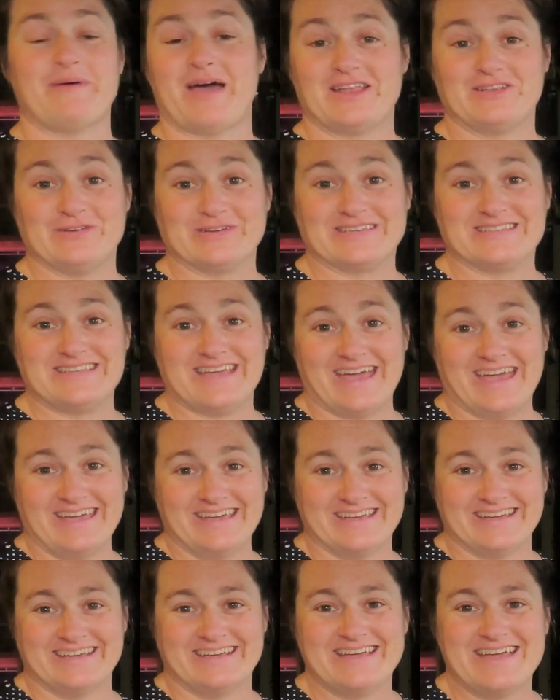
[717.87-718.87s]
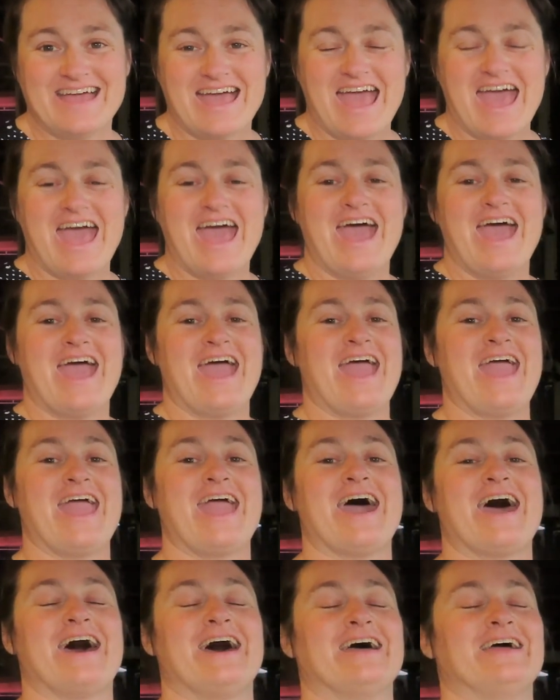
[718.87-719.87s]
Patrick's Day,
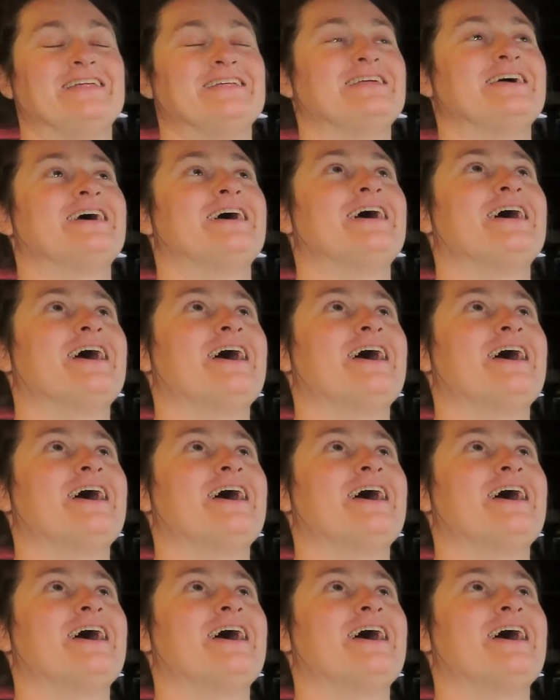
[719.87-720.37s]
and